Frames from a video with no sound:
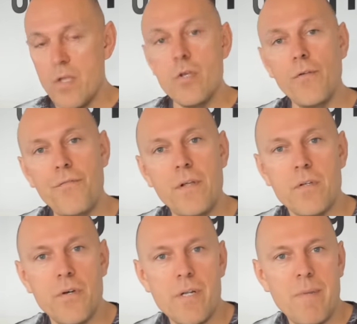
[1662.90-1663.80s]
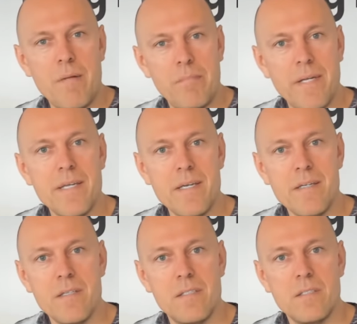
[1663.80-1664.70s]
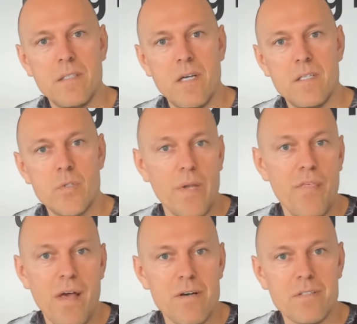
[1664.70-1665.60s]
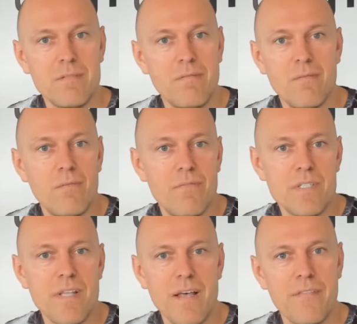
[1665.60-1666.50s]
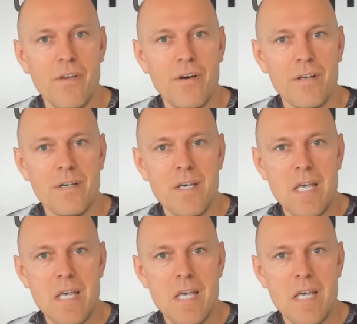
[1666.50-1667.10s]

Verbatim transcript: you'll feel good about making twenty thousand, this, that, and the other,